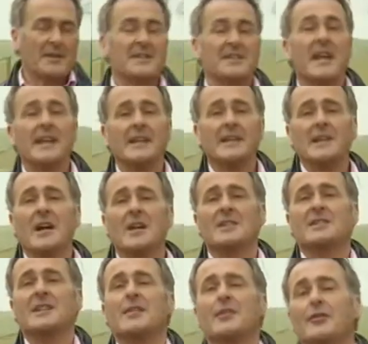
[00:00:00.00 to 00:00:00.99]
The sale
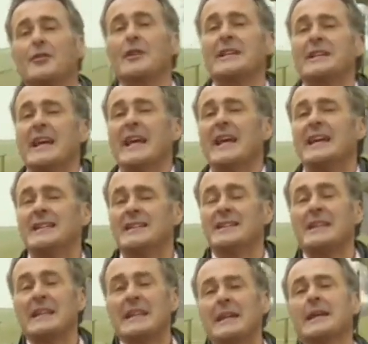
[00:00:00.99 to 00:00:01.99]
lasted three days
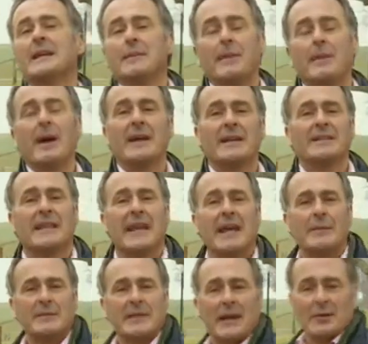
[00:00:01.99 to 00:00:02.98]
and the eager buyers
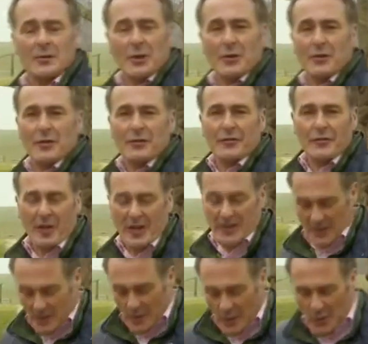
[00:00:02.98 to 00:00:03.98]
camped out on the
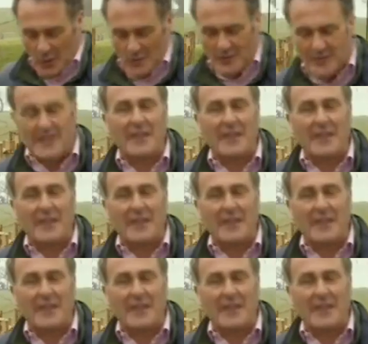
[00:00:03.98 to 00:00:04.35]
front lawns.